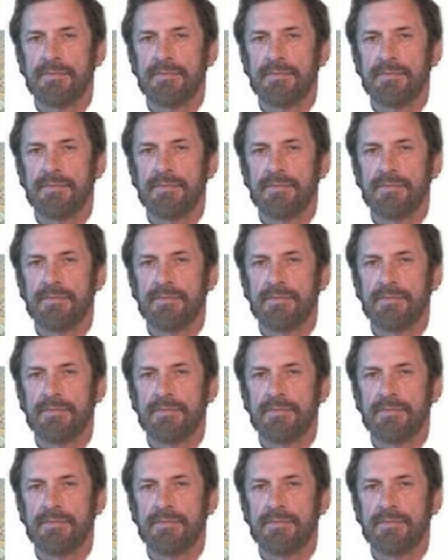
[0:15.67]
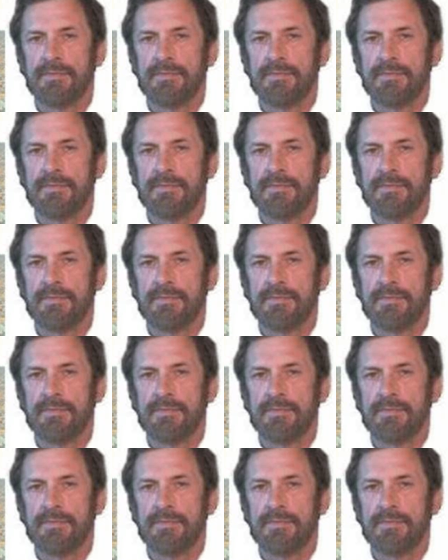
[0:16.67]

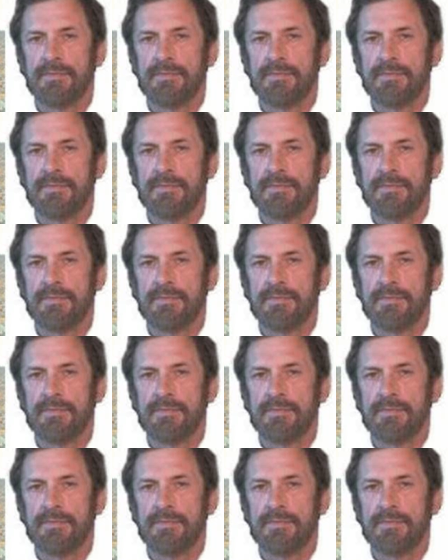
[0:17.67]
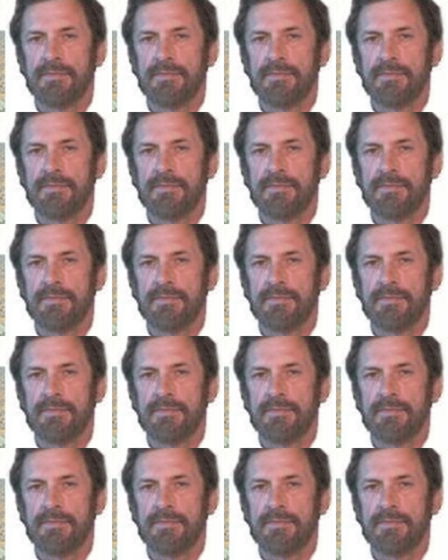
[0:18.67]
The face doesn't move, so there is nothing to read.